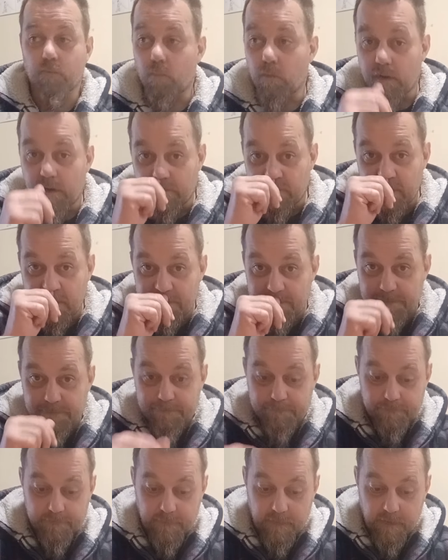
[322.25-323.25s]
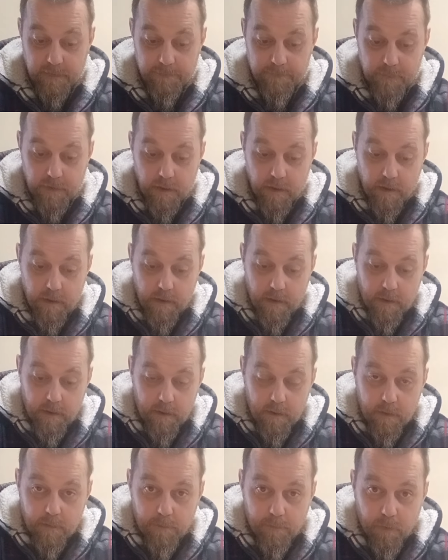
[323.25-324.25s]
whatever. Yeah.
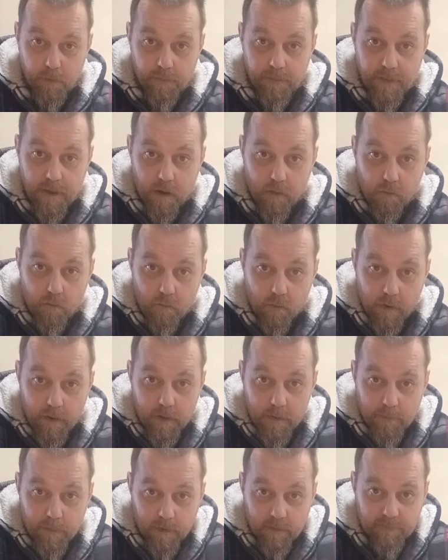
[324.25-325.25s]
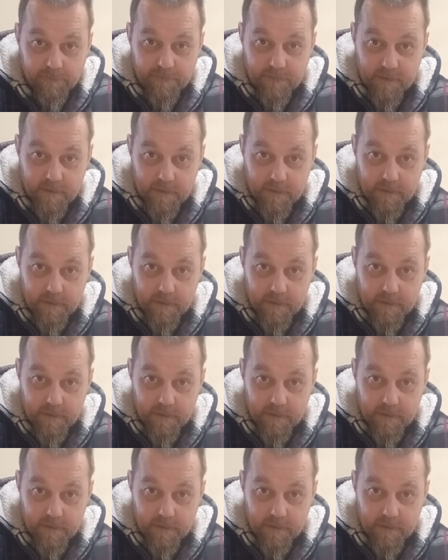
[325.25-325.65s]
Put that right above